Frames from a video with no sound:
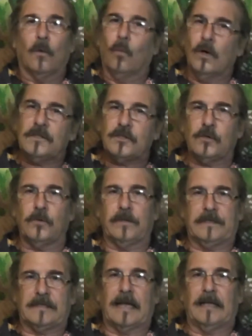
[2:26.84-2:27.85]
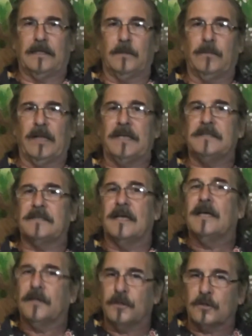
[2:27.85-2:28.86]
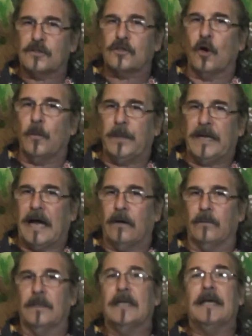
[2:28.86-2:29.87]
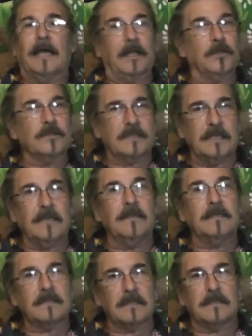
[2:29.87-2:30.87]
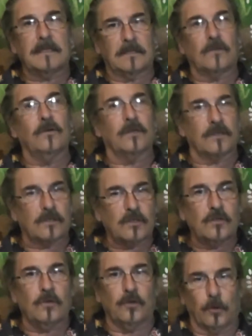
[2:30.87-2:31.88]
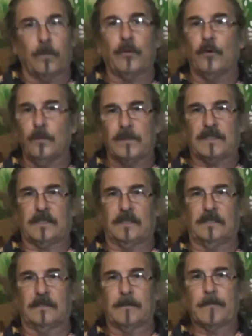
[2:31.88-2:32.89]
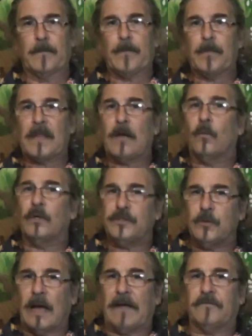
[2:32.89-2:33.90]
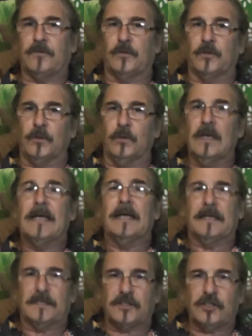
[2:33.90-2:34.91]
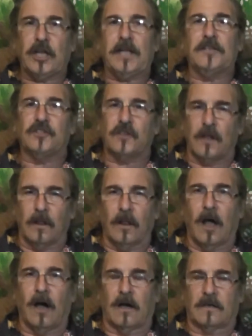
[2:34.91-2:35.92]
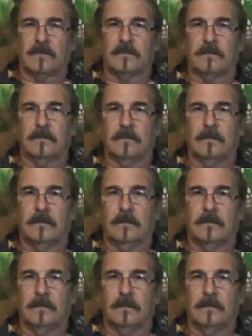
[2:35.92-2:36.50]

Once you're inside the place, you scope it out and you see this is going to suit your purposes. What you have to do is change the locks.